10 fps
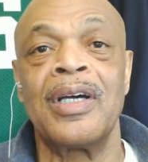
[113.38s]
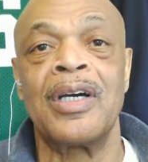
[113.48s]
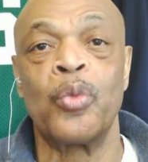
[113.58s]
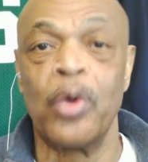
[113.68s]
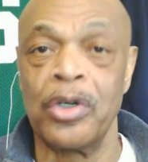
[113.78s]

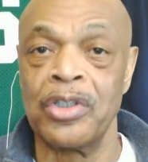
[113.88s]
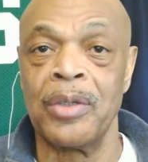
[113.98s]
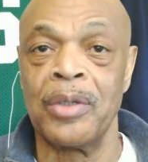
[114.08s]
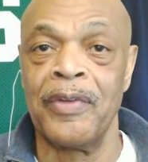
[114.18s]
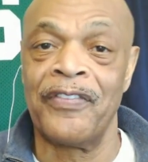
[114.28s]

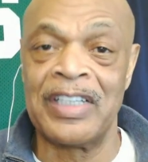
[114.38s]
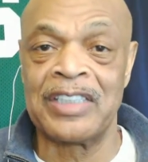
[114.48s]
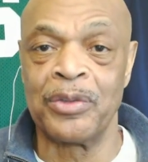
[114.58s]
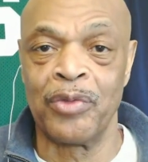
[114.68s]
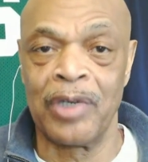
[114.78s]
William
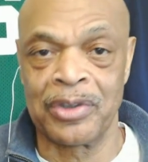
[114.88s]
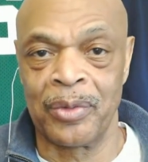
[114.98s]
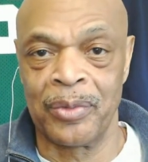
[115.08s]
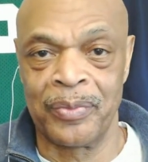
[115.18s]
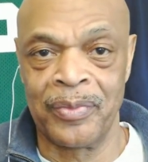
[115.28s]
Fenton
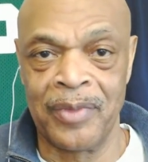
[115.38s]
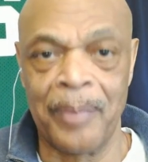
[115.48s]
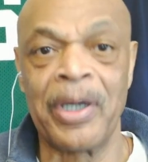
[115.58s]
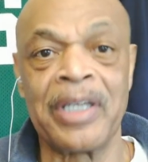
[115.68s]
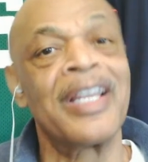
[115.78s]
Russell,
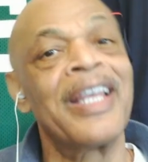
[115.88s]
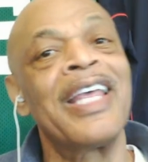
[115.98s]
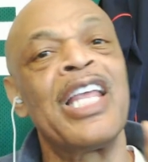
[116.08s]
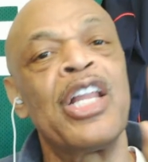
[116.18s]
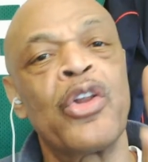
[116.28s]
but
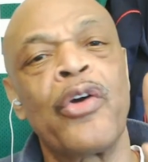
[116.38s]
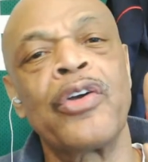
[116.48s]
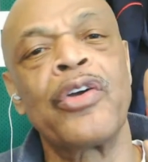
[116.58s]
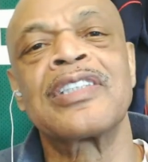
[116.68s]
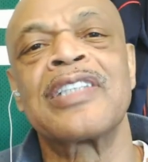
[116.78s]
he
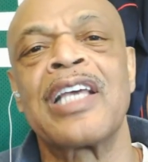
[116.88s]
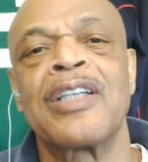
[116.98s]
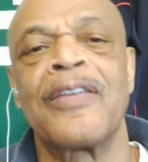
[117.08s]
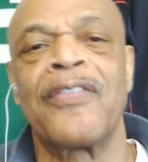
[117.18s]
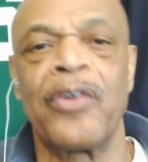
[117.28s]
learned to stand
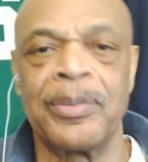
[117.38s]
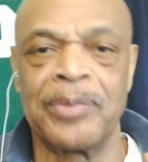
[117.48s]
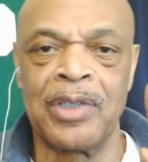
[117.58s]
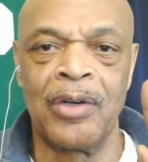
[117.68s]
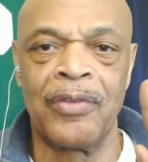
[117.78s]
up for
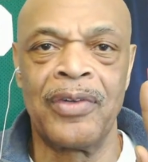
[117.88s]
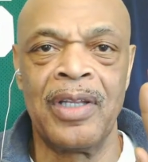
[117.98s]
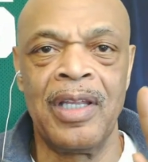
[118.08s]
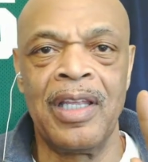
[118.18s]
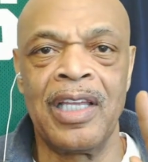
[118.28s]
himself.
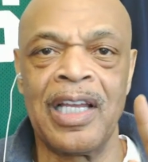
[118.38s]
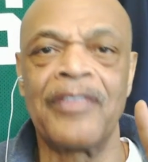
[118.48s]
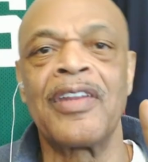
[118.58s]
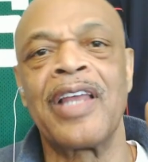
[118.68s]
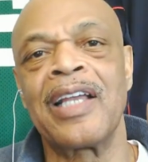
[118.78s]
And
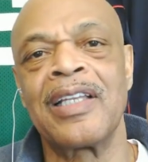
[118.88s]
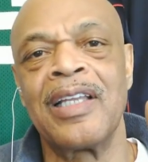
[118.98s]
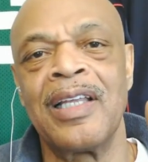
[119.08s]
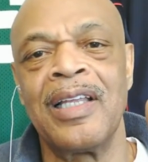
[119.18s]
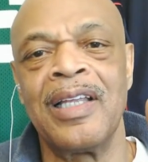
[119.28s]
after that,
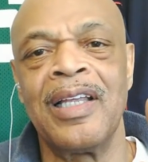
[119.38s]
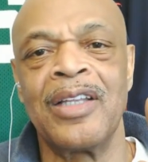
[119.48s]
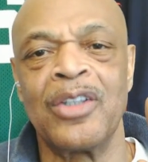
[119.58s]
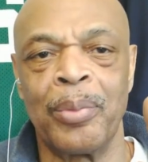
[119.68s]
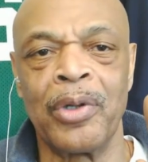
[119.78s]

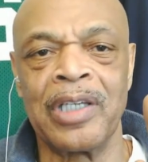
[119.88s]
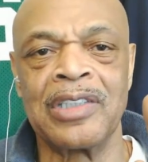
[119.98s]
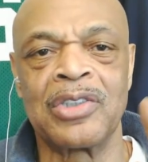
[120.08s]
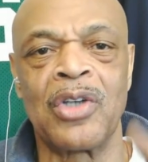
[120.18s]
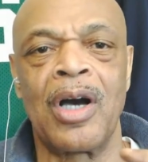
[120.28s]
the bullying
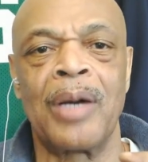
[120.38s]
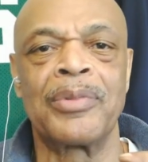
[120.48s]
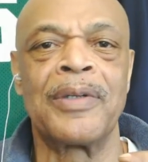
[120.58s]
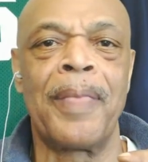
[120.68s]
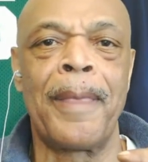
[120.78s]

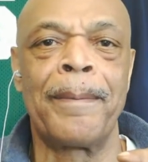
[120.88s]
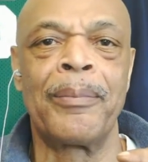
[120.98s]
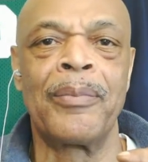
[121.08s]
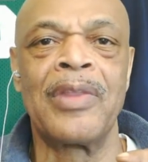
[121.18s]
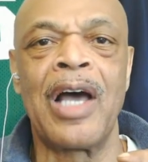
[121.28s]
stopped.
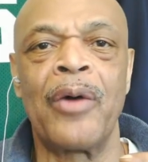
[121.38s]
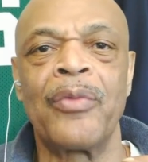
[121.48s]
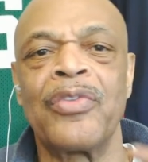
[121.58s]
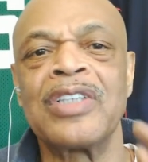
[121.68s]
Now, this